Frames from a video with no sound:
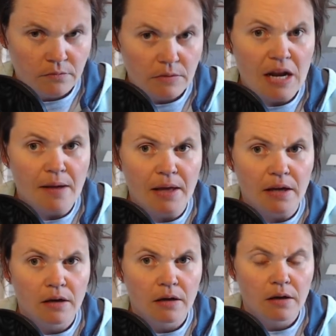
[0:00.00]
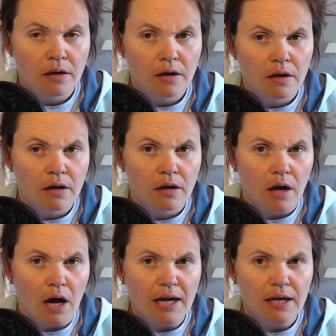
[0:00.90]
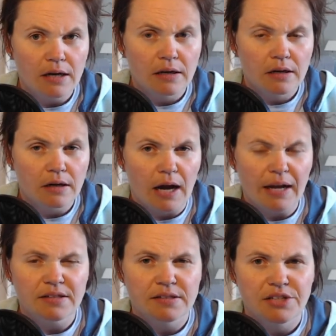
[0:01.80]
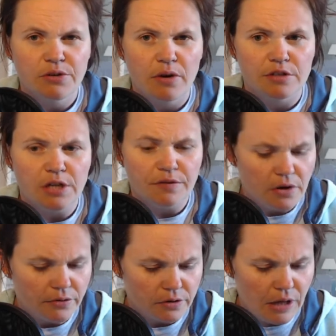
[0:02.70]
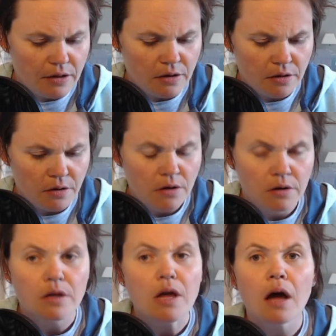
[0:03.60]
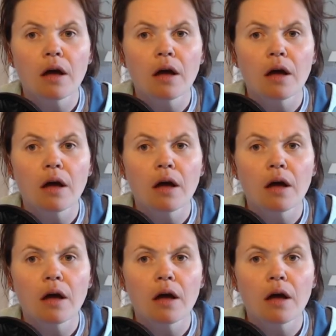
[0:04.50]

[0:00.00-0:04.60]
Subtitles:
And I'm like, I can see you on your cell phone. They're like, yeah.